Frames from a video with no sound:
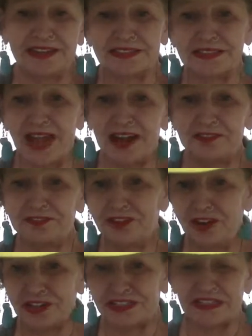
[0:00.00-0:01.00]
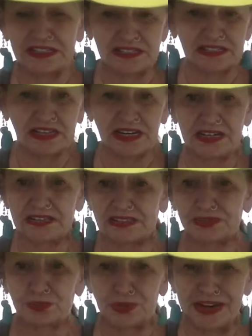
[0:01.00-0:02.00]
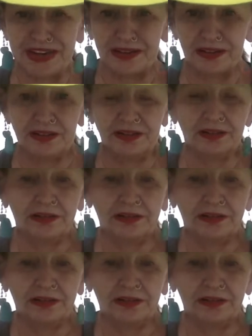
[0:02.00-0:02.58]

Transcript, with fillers: it's not a farce, it's, it's real.